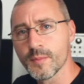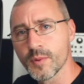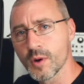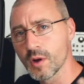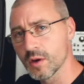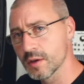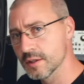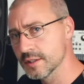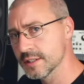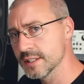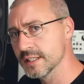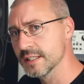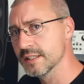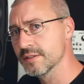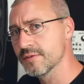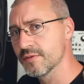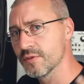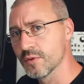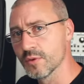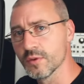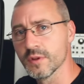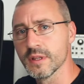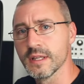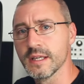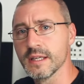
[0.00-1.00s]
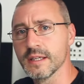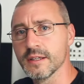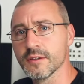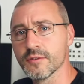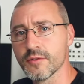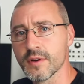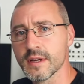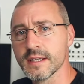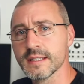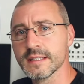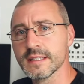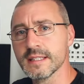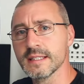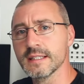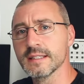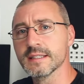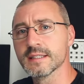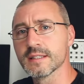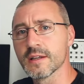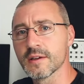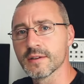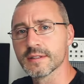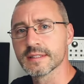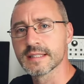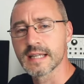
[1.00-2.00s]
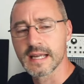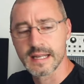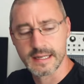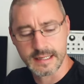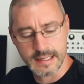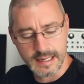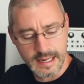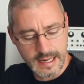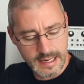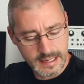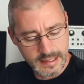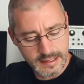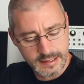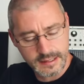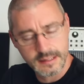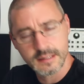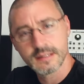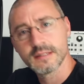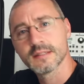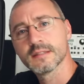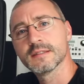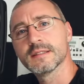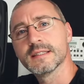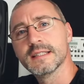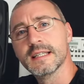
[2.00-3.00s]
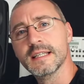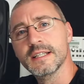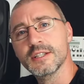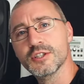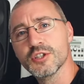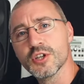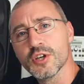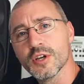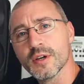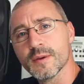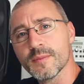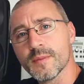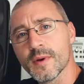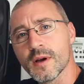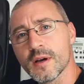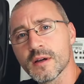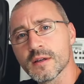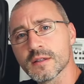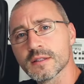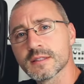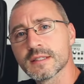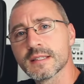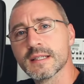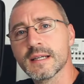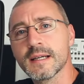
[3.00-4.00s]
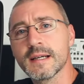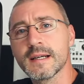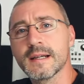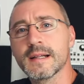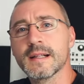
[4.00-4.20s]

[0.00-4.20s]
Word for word: apologies for the crazy suntan and t-shirt marks.